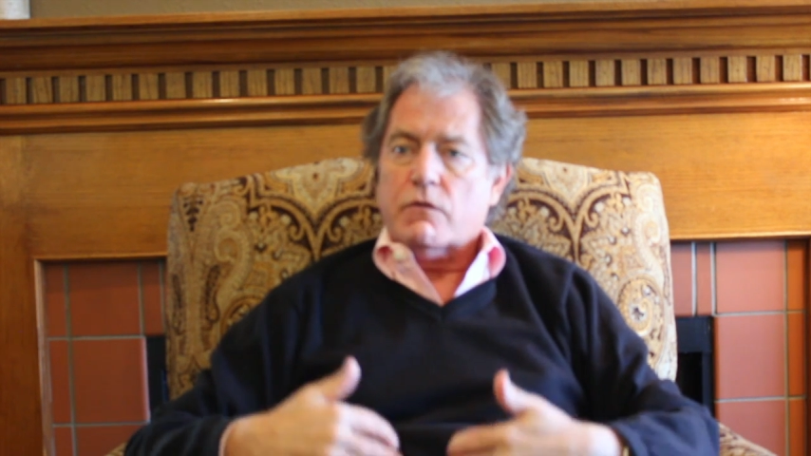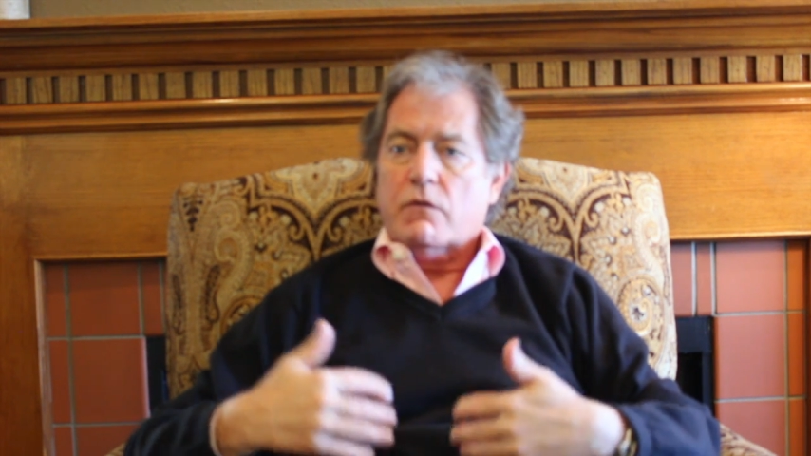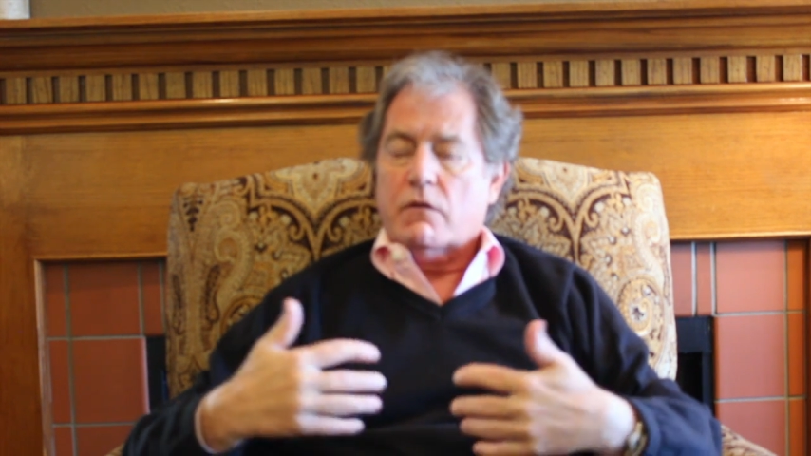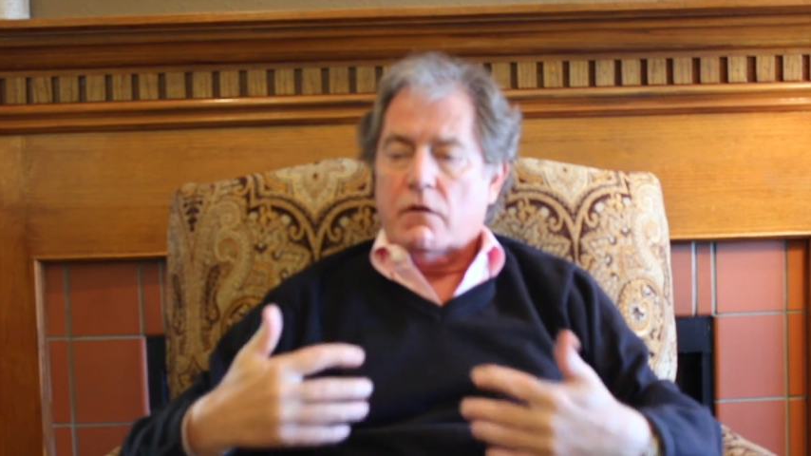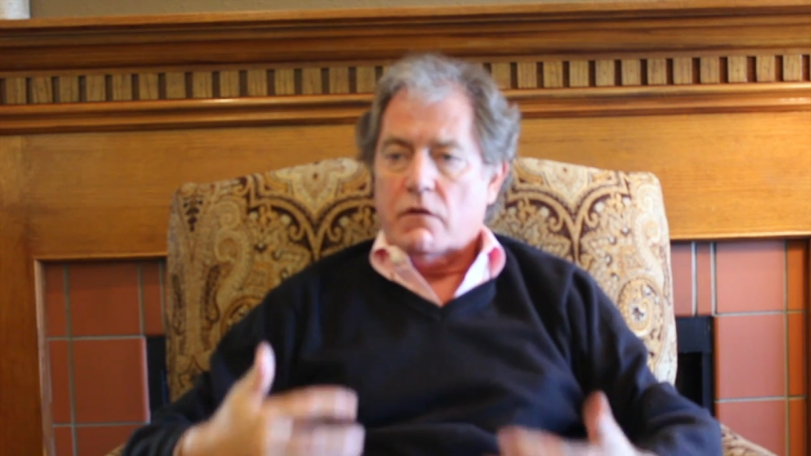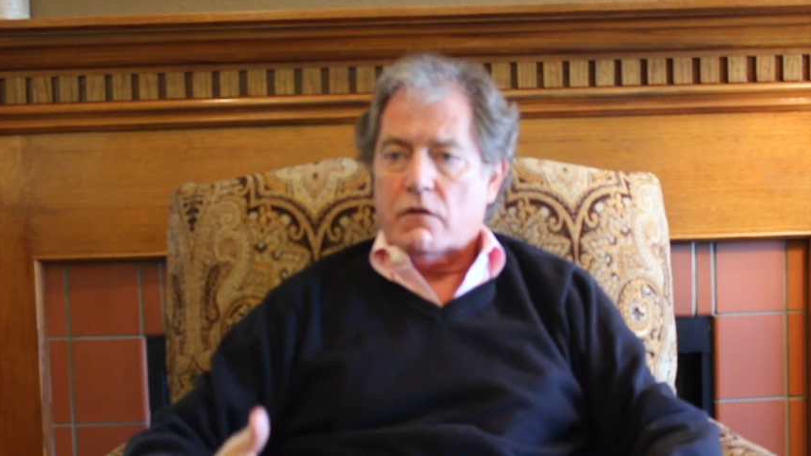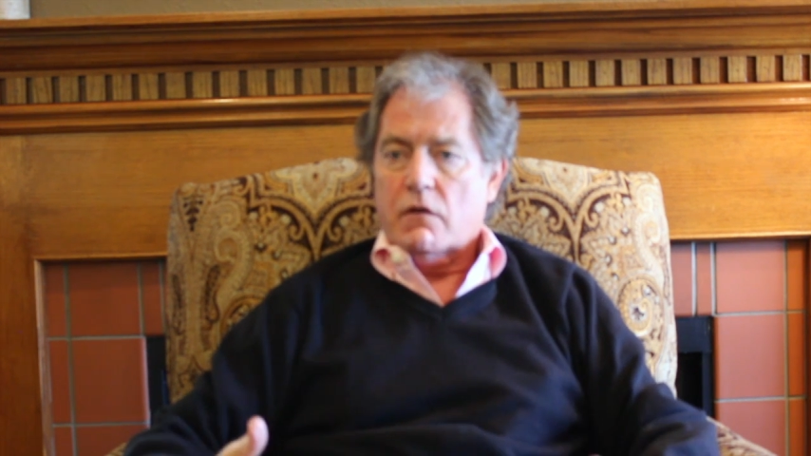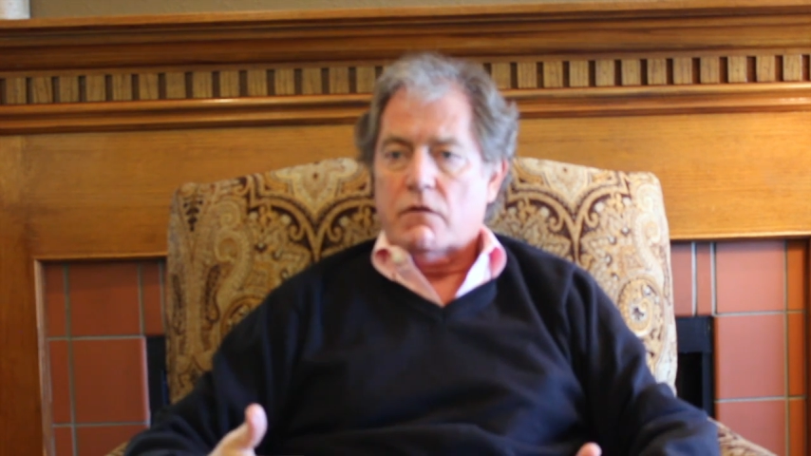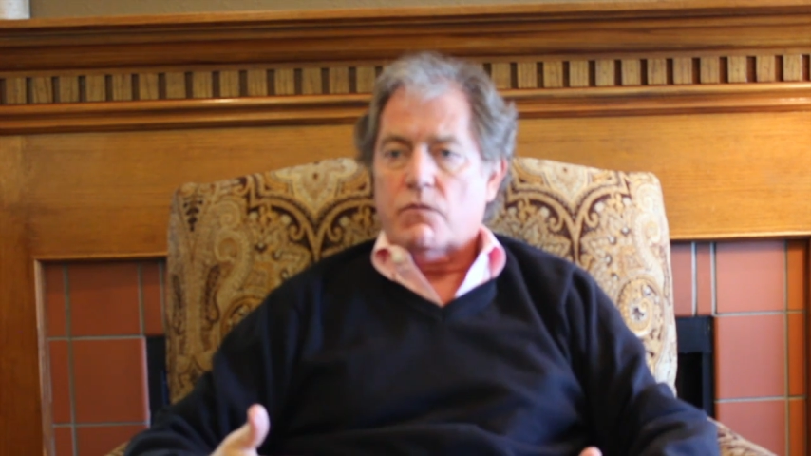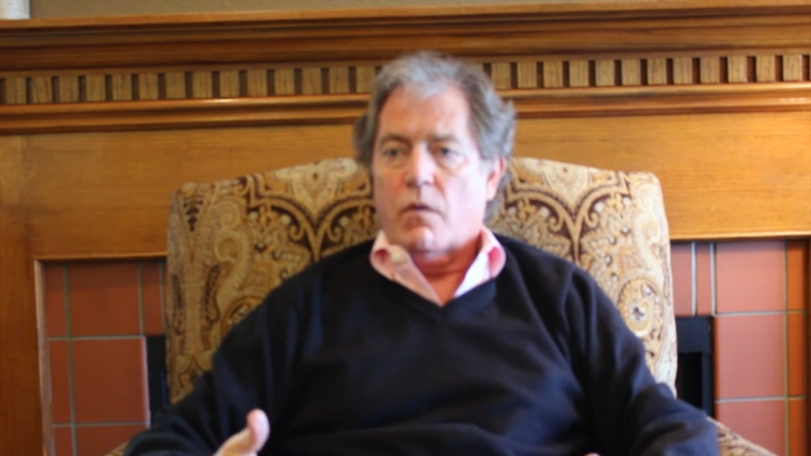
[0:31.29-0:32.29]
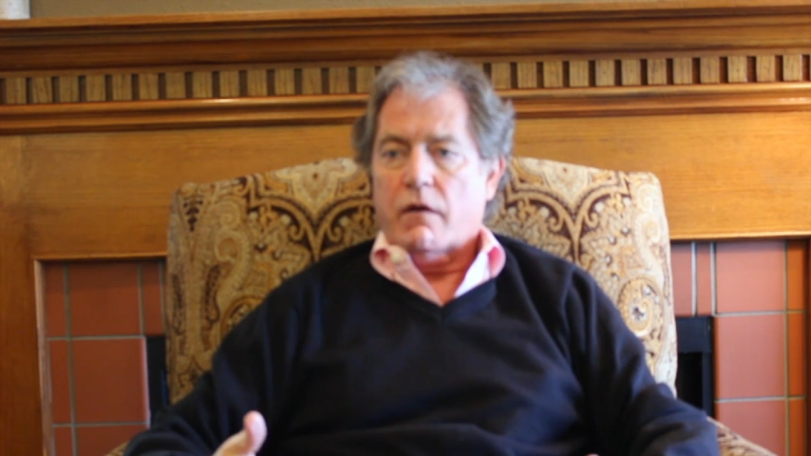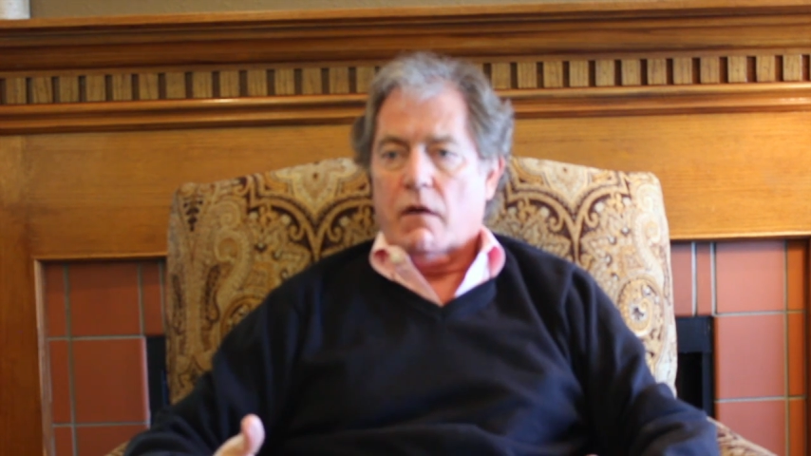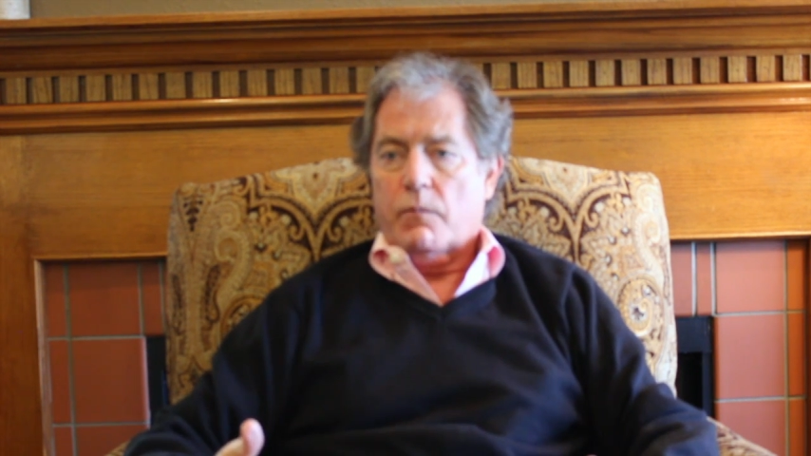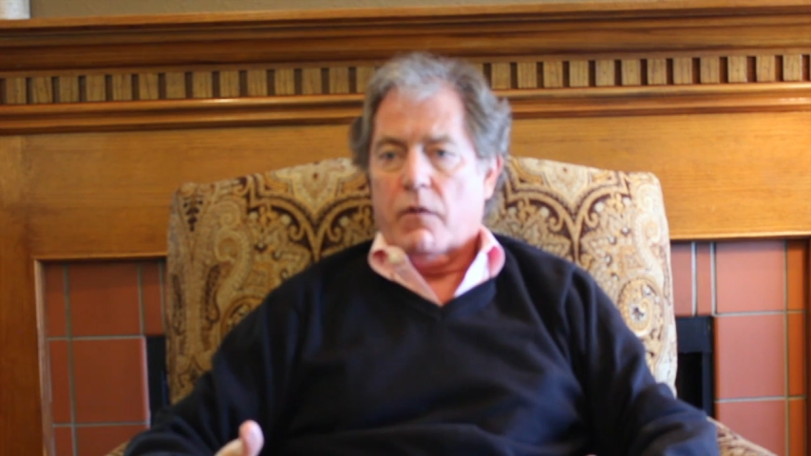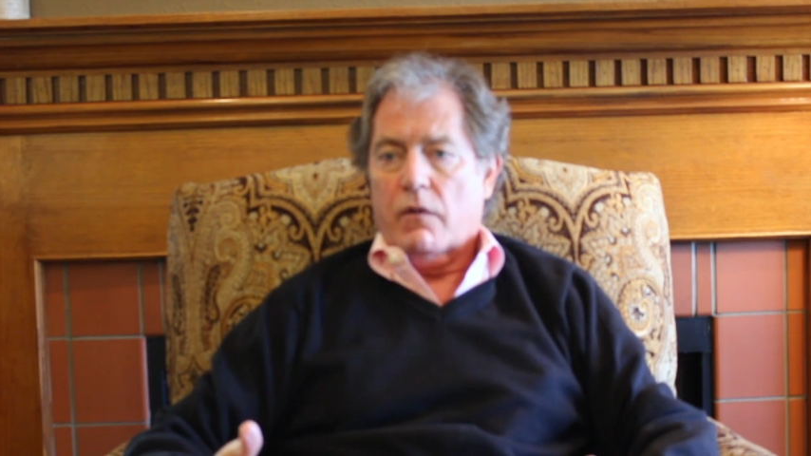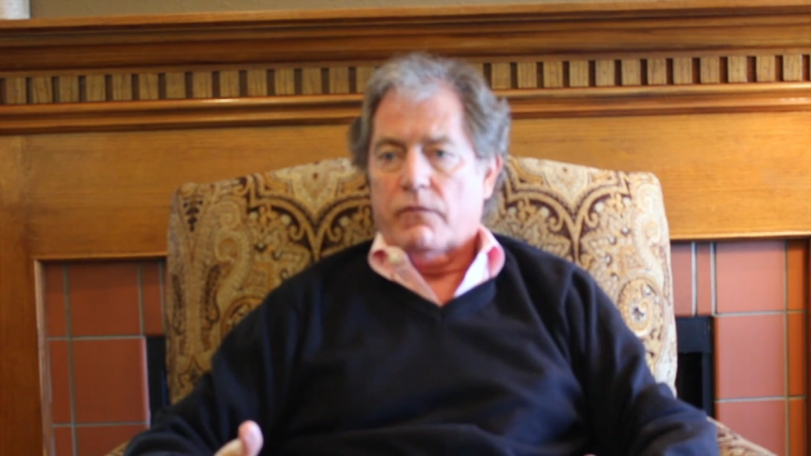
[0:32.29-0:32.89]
so that these kids wind up